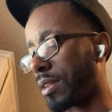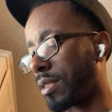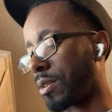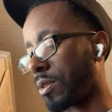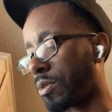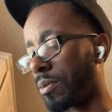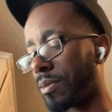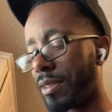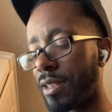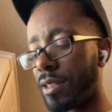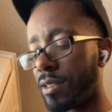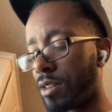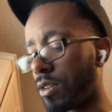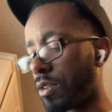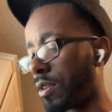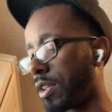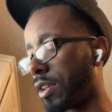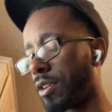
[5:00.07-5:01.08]
throw some seasoning
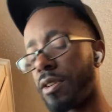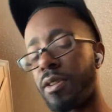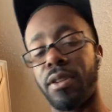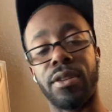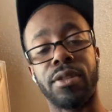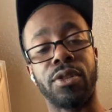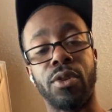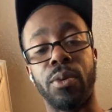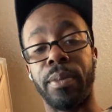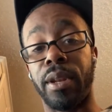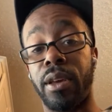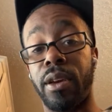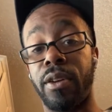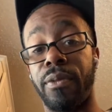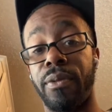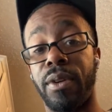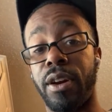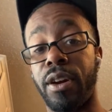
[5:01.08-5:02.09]
on here and just throw them in the
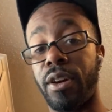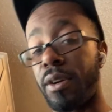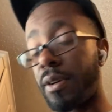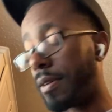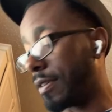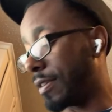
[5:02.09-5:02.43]
air fryer